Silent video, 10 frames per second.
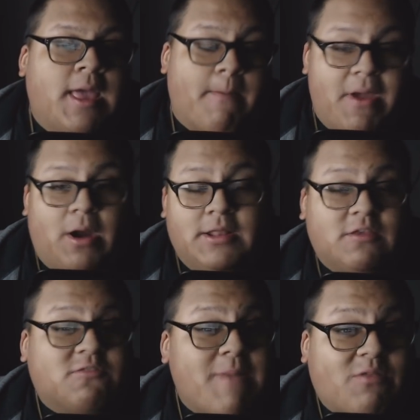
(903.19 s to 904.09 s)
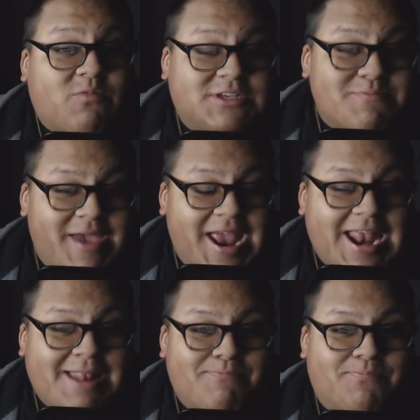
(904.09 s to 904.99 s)
Apparently, this match was
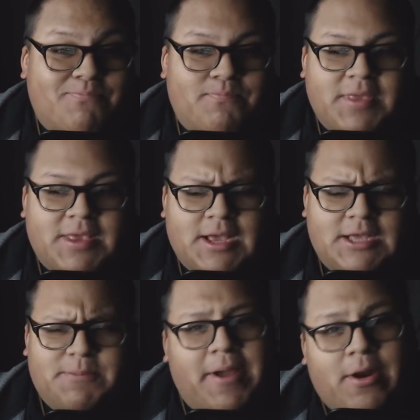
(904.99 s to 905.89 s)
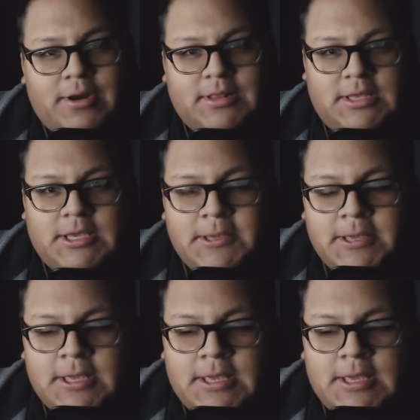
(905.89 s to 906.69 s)
made because apparently